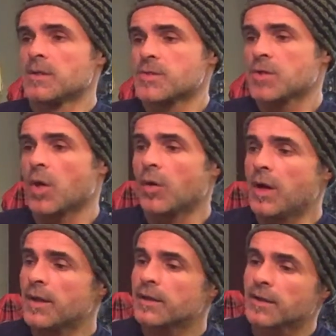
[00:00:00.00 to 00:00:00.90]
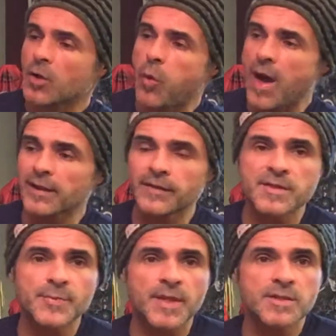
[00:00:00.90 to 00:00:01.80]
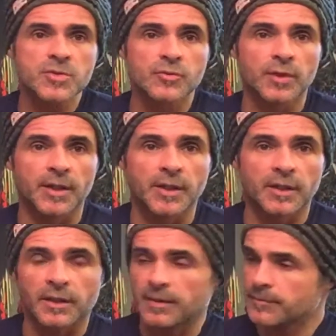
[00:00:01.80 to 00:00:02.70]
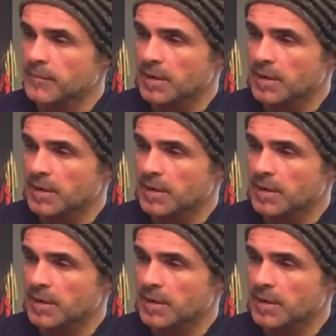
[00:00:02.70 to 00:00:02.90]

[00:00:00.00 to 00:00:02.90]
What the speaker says: So the quality of this piece is really good.